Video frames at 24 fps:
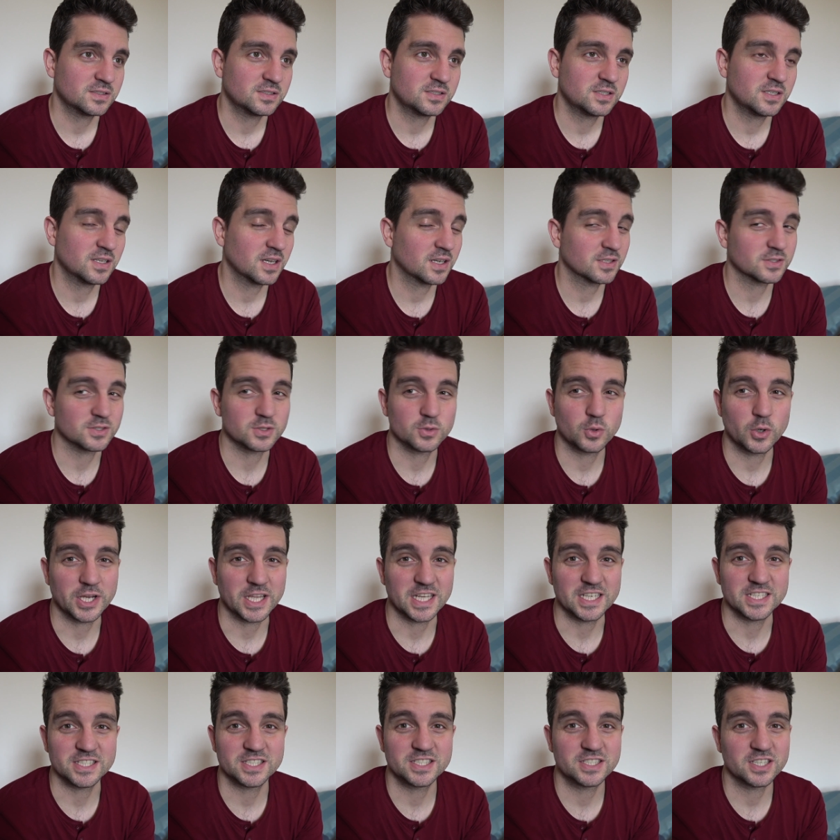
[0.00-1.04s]

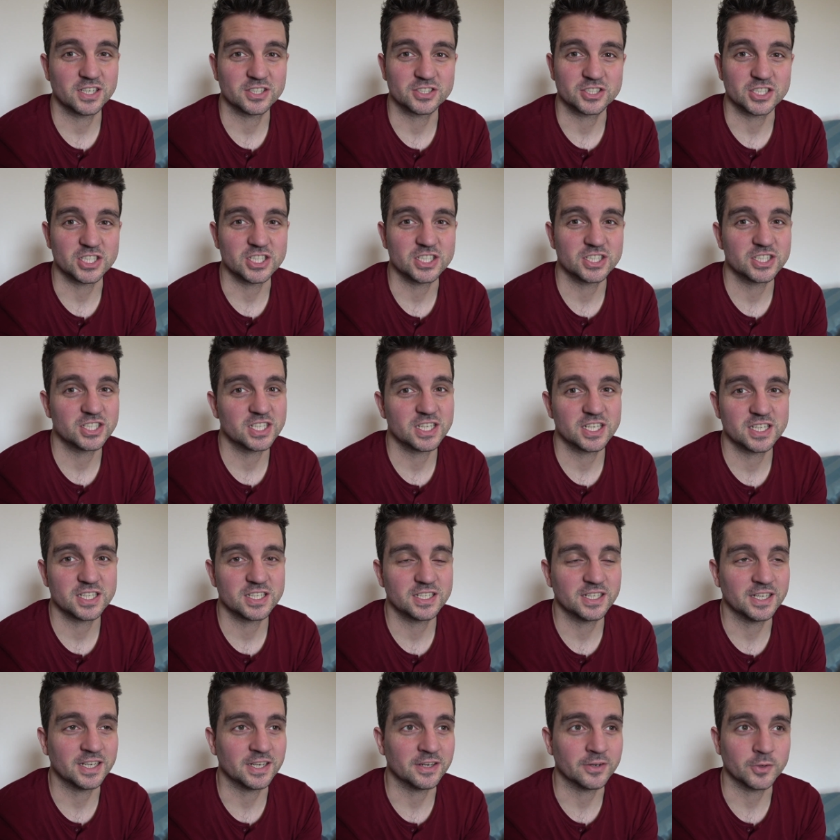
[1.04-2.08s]
2020 is such a
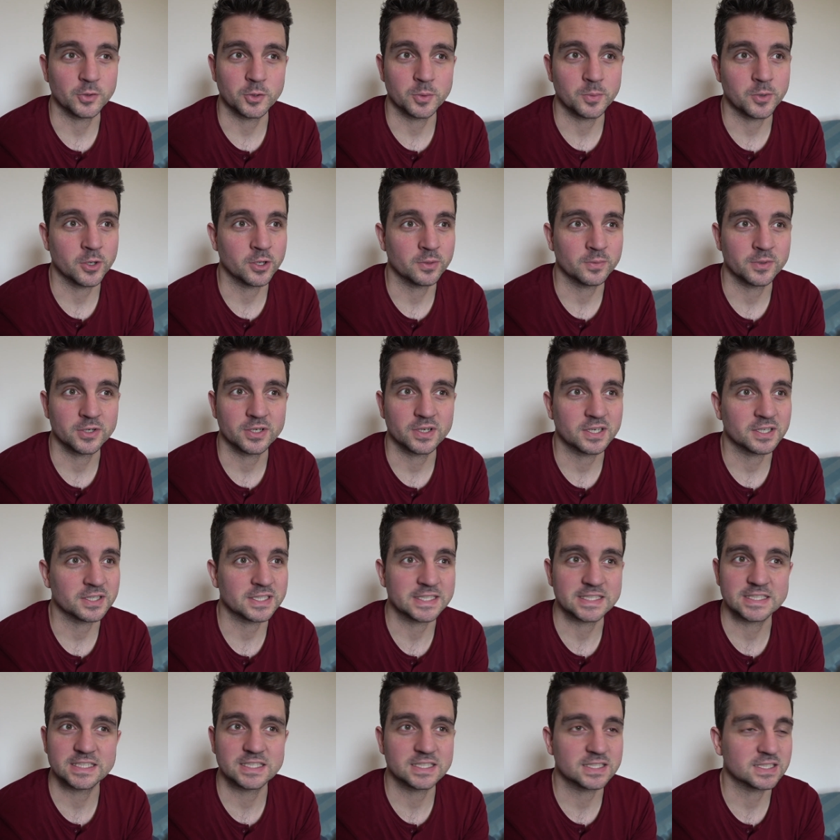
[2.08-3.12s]
year at the moment.
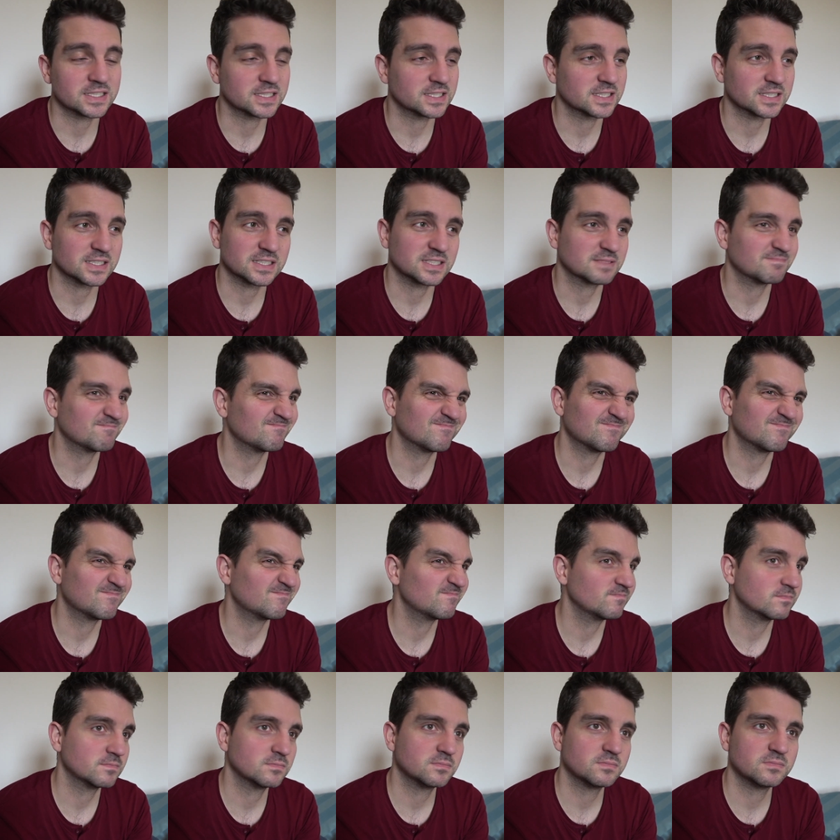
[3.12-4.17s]
I'm just...
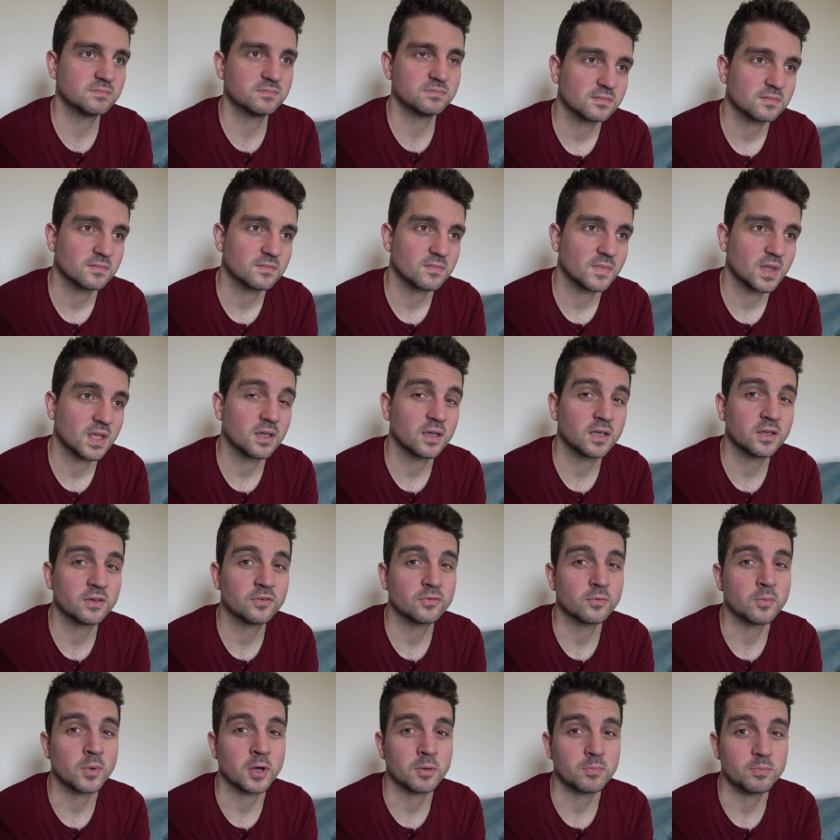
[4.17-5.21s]

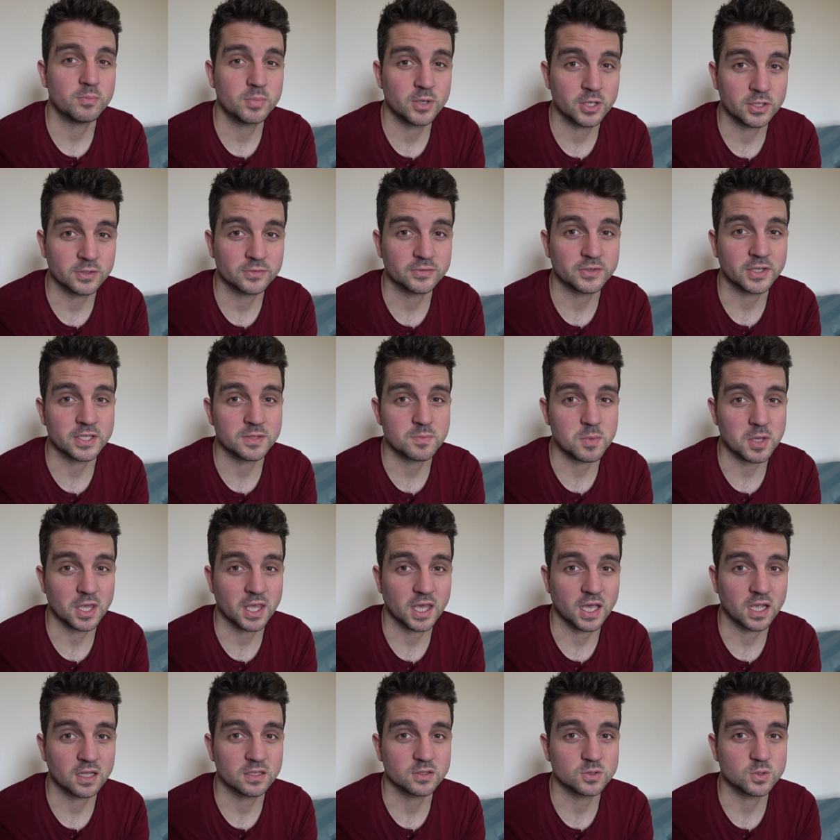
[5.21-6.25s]
Even my birthday's been
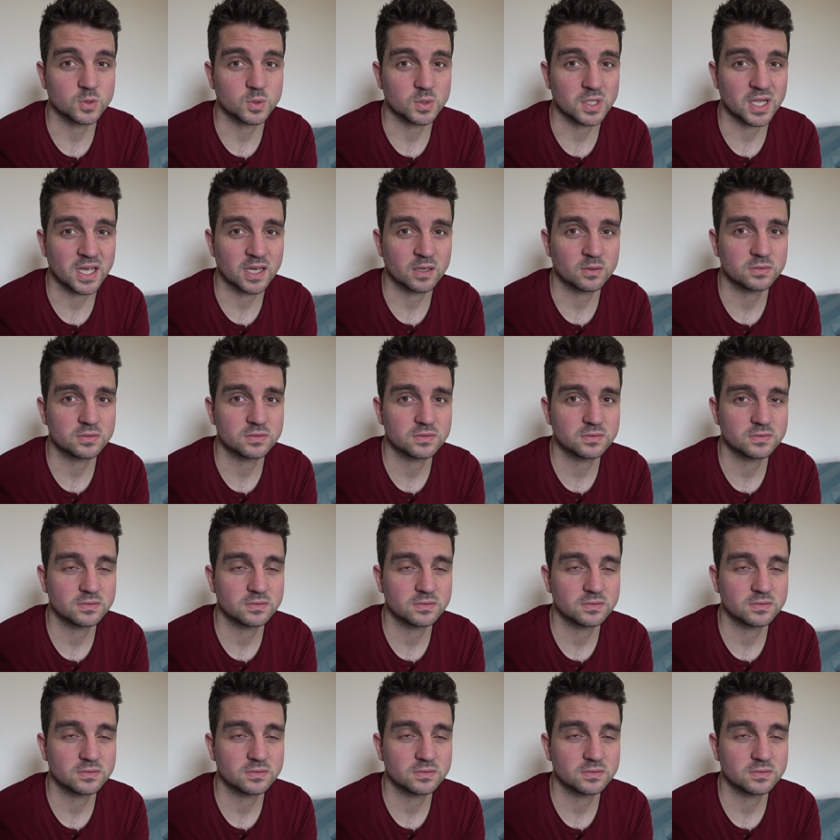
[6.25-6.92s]
cancelled now.